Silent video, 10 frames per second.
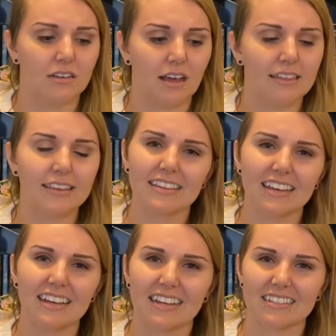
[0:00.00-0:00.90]
I think
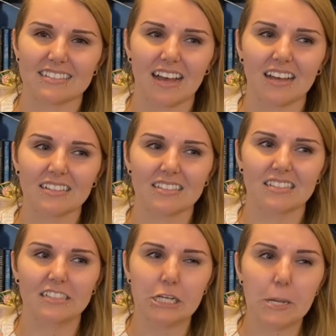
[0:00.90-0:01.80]
that kind of sucks,
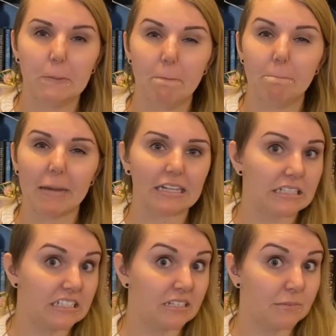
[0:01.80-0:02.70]
but at
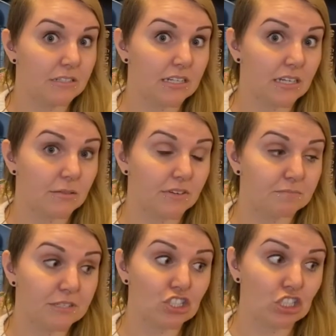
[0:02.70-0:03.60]
least it means I get them off
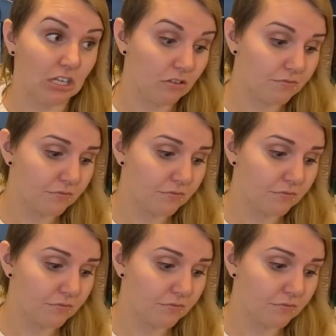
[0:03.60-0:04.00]
my shelf.